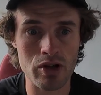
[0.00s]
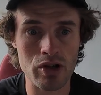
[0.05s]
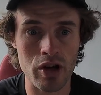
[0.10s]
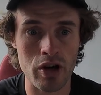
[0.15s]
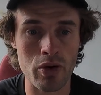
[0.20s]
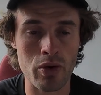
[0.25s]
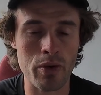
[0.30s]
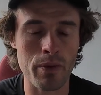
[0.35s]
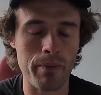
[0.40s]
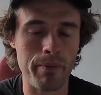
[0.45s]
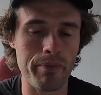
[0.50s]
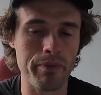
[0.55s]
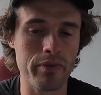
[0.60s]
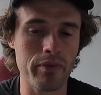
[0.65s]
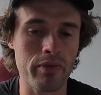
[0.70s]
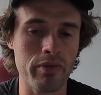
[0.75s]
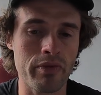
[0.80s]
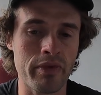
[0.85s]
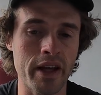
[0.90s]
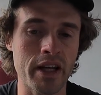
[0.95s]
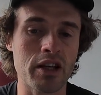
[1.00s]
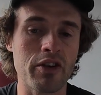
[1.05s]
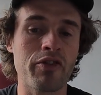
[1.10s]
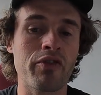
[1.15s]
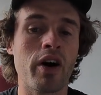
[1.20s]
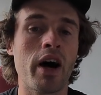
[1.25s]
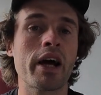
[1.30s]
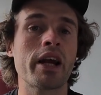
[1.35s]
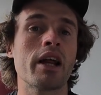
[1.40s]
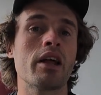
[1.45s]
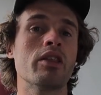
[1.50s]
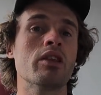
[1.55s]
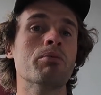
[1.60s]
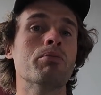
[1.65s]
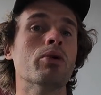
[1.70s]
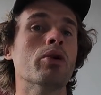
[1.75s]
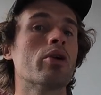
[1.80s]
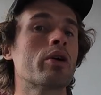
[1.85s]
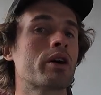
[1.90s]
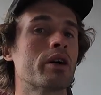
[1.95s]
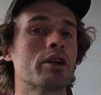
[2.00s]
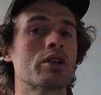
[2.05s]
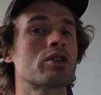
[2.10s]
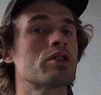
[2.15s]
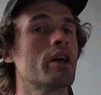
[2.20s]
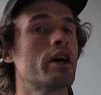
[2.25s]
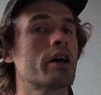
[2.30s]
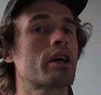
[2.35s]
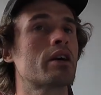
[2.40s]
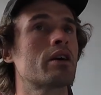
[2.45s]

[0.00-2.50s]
So they define it in the book as